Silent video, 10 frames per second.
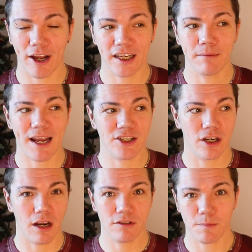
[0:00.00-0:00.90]
I can
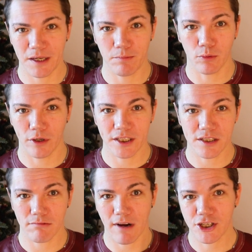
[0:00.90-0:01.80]
imagine loads of people wanting
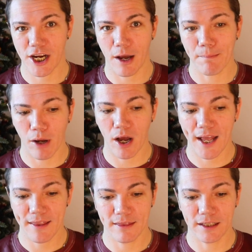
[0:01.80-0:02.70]
to rush out and
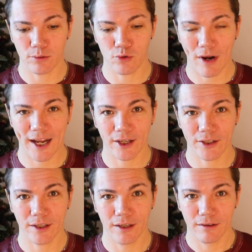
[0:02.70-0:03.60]
buy the little
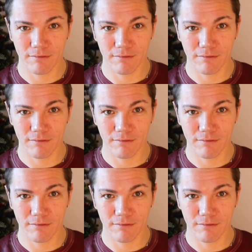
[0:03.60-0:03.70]
dragon